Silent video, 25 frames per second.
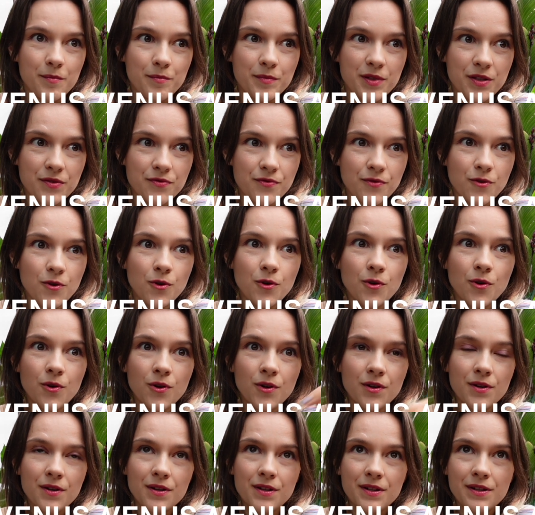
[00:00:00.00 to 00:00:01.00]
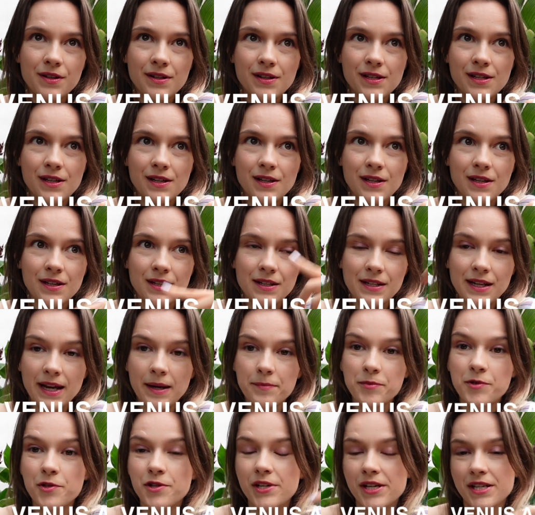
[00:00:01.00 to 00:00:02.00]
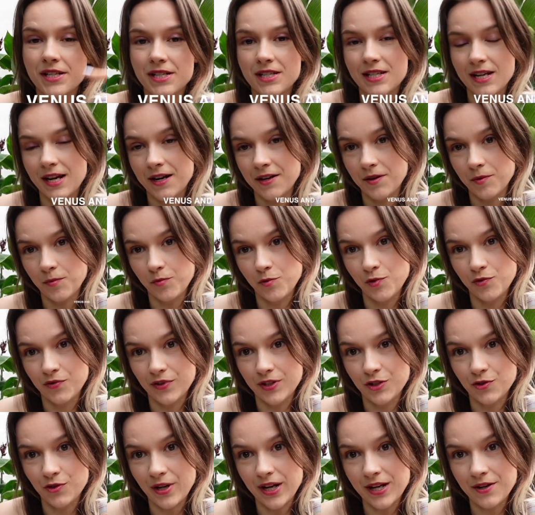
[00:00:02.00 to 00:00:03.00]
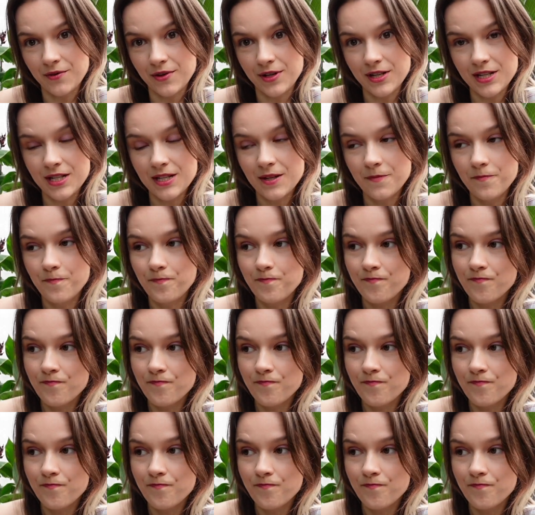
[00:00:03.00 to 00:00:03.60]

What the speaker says: Before Neptune and Saturn move into Aries,